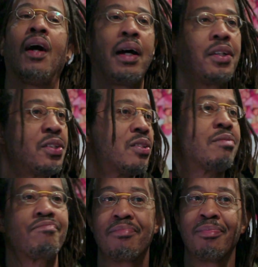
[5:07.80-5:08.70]
I
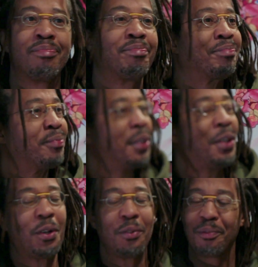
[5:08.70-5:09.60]
just,
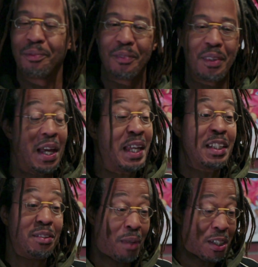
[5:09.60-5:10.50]

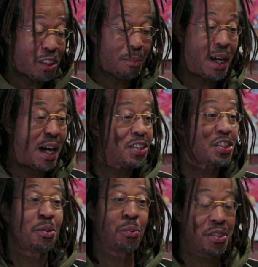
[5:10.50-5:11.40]
in my
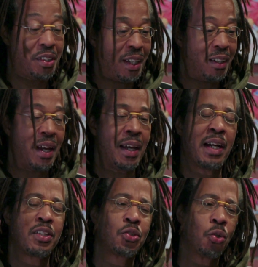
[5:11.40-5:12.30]
subconscious it was there, and
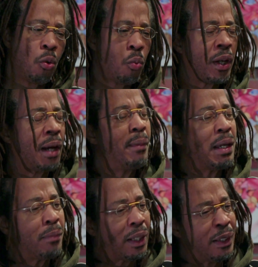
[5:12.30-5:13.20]
I saw when I
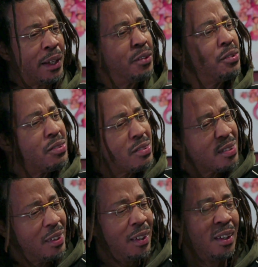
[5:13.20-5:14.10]
made my letters,
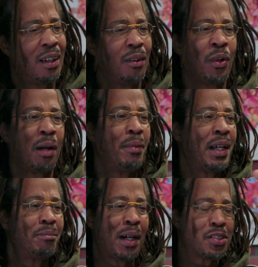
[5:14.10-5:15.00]
when I
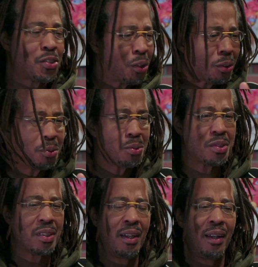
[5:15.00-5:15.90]
made my
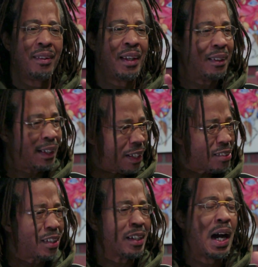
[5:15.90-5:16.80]
circles, that, like I
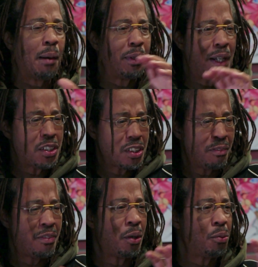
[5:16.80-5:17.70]
said, a combination
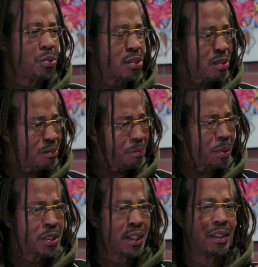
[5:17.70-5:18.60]
of those
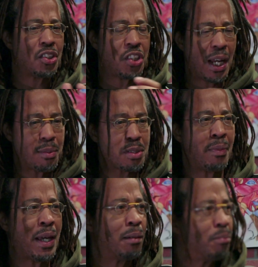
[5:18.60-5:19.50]
particular shapes
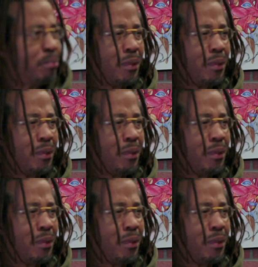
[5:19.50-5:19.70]
made up